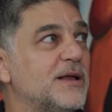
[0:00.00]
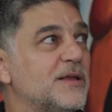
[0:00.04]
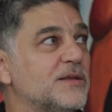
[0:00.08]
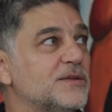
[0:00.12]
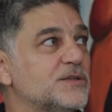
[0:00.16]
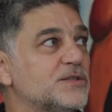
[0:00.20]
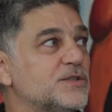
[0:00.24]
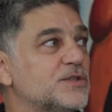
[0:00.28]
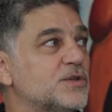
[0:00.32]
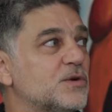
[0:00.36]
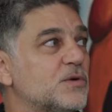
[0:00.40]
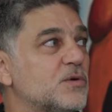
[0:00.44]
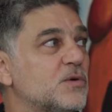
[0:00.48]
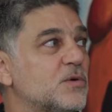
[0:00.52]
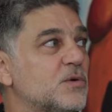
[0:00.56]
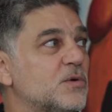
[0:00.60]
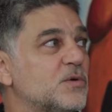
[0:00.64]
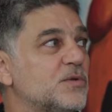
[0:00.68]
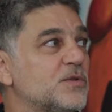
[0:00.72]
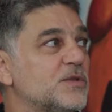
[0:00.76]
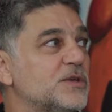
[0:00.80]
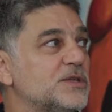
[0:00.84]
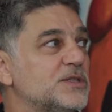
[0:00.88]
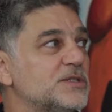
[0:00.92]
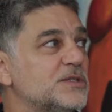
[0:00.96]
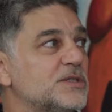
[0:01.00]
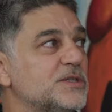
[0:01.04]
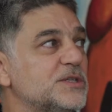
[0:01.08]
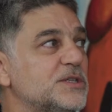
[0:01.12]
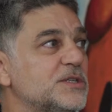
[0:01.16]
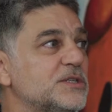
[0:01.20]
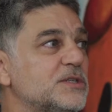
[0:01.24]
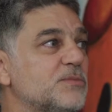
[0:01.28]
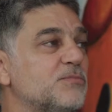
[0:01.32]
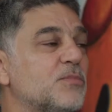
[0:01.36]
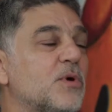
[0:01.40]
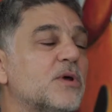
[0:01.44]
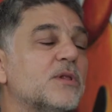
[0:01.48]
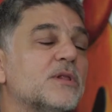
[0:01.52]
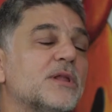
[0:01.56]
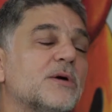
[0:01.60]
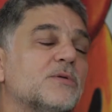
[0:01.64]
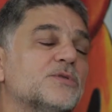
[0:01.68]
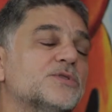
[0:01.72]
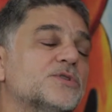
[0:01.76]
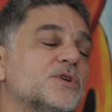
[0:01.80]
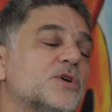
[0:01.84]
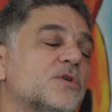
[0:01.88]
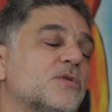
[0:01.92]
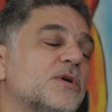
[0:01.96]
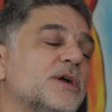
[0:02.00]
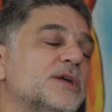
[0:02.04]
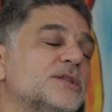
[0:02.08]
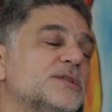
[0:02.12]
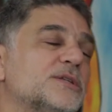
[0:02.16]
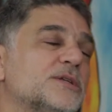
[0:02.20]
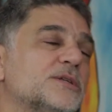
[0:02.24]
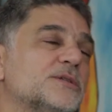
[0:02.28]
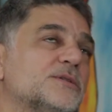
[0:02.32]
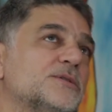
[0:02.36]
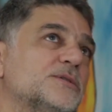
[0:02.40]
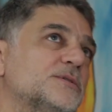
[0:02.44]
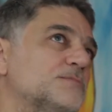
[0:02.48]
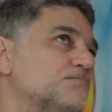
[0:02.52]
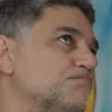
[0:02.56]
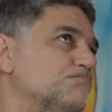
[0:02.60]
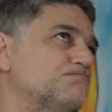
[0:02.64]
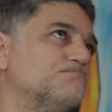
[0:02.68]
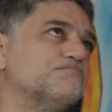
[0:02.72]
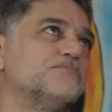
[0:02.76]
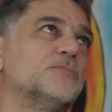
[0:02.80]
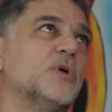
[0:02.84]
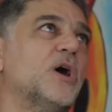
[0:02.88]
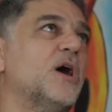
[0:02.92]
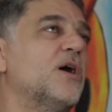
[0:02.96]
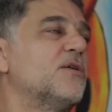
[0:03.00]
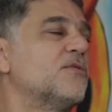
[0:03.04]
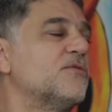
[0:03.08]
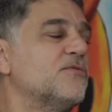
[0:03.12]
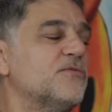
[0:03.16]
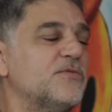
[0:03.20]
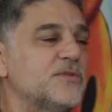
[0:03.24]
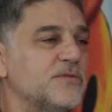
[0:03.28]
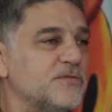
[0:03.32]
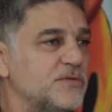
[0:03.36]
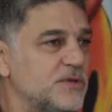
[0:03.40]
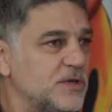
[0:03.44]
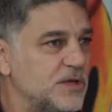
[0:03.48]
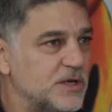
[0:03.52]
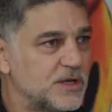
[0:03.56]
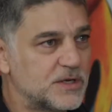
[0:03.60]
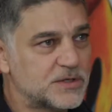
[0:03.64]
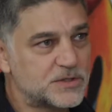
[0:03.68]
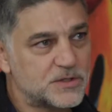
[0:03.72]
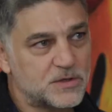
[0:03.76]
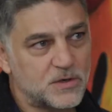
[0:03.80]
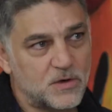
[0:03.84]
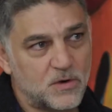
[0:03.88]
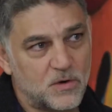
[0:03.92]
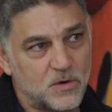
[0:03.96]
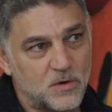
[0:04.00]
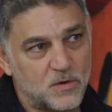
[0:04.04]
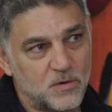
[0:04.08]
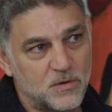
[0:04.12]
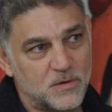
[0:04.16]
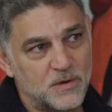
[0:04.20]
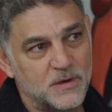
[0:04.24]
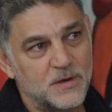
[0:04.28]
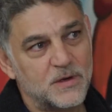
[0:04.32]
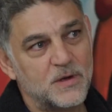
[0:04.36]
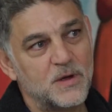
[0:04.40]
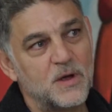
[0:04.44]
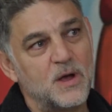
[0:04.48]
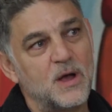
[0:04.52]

so this is the model that was created 150 years ago.